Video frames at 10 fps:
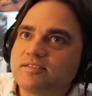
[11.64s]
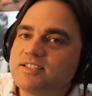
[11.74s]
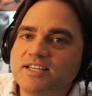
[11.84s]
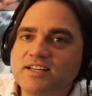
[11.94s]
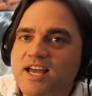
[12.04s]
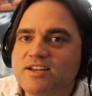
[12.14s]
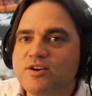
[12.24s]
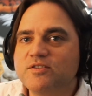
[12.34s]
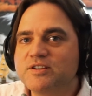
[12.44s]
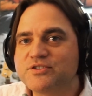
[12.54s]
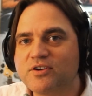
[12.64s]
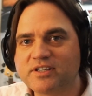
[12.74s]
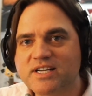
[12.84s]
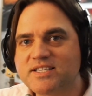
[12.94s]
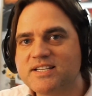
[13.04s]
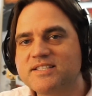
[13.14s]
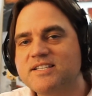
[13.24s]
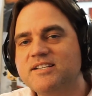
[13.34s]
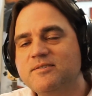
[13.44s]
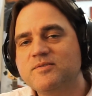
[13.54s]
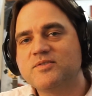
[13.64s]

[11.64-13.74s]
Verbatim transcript: did not know this song existed.